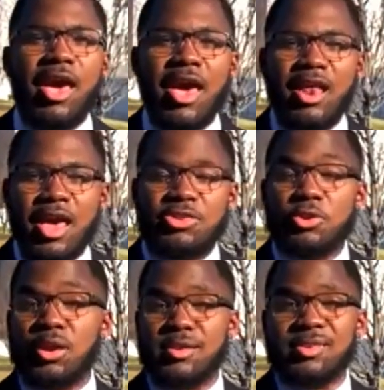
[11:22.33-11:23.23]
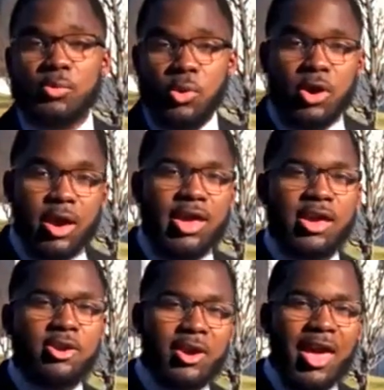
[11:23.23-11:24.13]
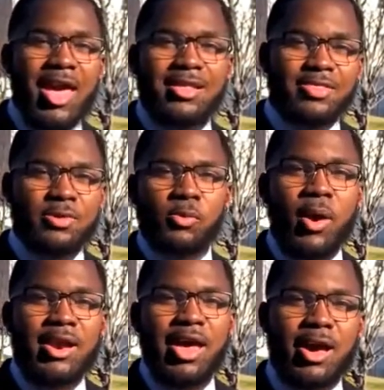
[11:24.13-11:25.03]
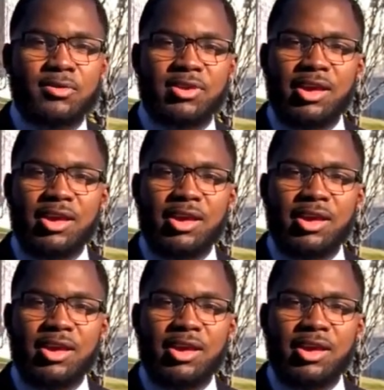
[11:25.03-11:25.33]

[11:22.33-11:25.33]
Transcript: And as you can see, we're here at the White House.